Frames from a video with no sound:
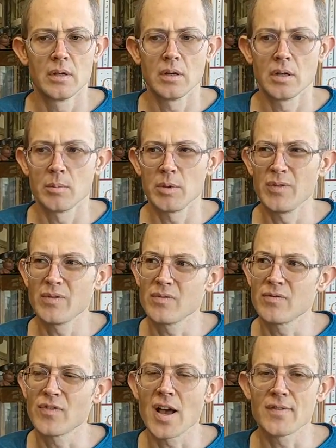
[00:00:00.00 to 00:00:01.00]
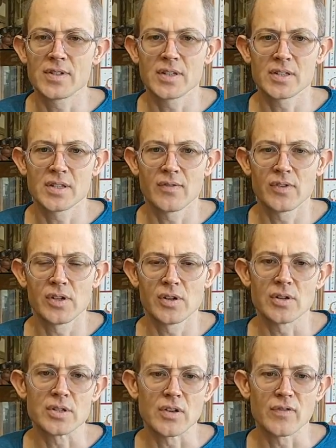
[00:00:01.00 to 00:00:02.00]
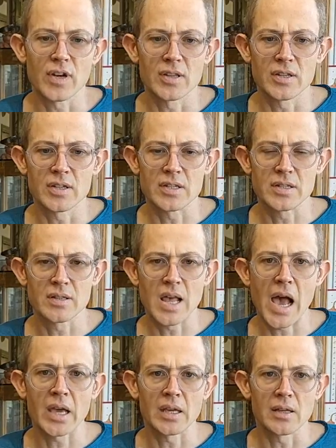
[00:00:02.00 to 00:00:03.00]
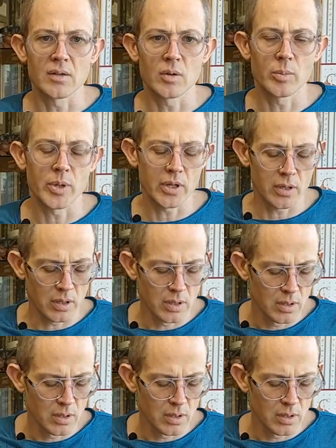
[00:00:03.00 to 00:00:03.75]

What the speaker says: Even 5, 6, 7 years, I find that it's lacking a little bit.